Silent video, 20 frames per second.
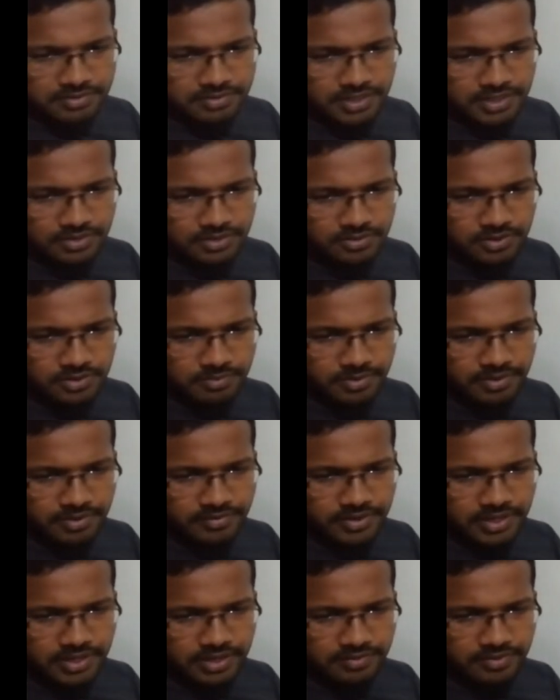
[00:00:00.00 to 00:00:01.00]
10 to the power
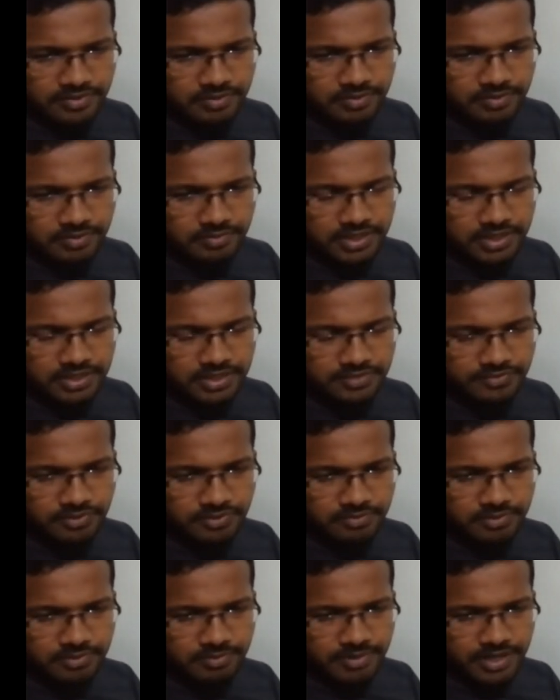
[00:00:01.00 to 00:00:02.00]
11 meters from
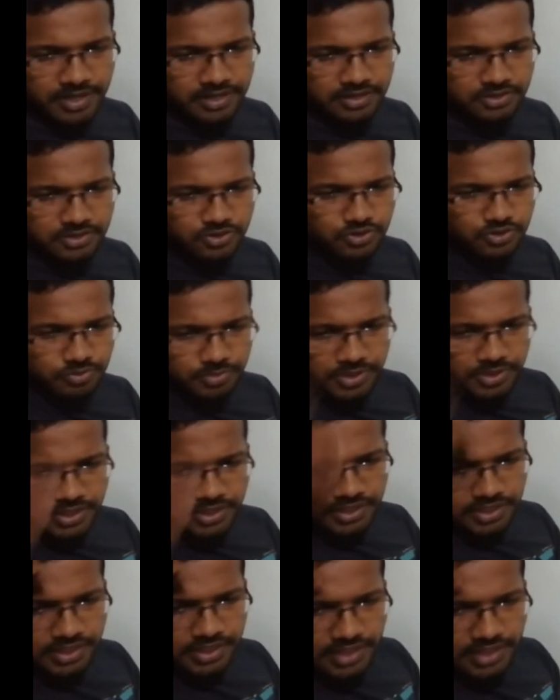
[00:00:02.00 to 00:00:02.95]
the planet Jupiter.